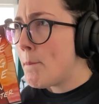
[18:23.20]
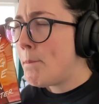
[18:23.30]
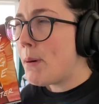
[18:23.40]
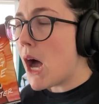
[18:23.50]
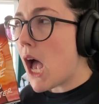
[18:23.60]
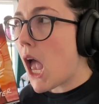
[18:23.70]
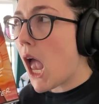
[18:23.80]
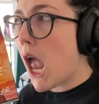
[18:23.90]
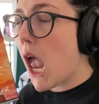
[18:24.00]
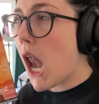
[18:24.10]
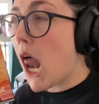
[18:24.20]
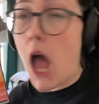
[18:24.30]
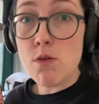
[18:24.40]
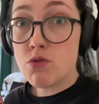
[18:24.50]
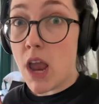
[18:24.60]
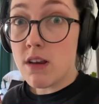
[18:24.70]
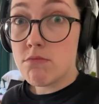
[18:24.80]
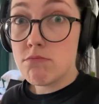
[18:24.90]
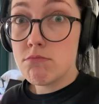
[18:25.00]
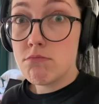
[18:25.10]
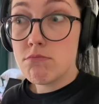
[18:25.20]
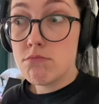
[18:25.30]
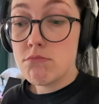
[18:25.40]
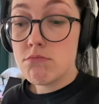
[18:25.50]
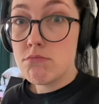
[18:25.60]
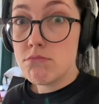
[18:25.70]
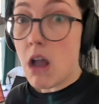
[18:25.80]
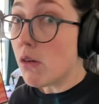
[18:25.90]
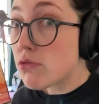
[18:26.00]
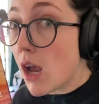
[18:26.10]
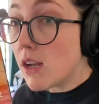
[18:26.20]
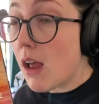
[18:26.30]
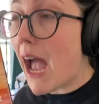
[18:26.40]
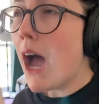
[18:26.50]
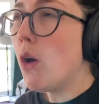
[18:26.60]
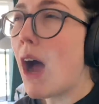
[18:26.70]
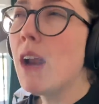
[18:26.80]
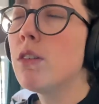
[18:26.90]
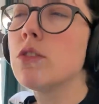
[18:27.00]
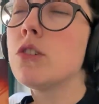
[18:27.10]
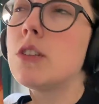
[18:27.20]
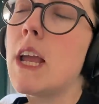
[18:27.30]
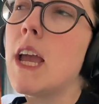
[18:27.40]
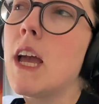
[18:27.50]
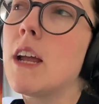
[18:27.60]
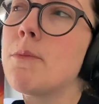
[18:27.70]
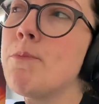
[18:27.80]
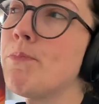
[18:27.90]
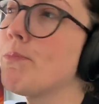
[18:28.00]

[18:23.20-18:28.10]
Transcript: but I was right. I was right. How? I don't understand